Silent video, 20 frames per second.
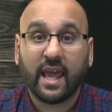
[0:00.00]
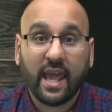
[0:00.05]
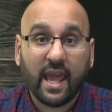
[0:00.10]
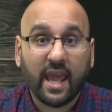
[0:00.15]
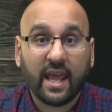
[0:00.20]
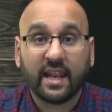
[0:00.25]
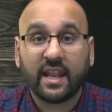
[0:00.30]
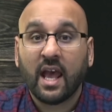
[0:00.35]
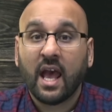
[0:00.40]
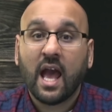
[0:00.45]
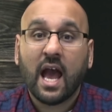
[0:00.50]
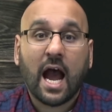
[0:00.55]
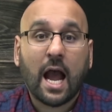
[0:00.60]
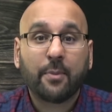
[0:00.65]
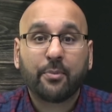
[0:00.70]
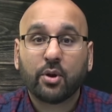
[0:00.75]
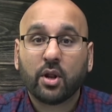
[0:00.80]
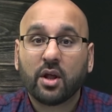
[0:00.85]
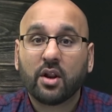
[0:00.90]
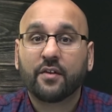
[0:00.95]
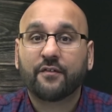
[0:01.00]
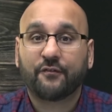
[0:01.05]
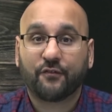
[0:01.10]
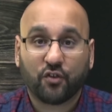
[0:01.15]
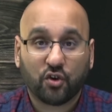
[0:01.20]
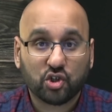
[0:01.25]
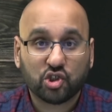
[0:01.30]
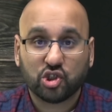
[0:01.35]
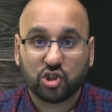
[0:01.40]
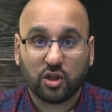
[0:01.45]
and I put out a
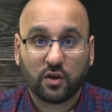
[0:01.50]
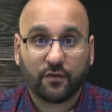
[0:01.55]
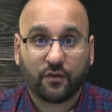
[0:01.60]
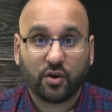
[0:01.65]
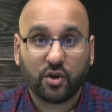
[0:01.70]
first look for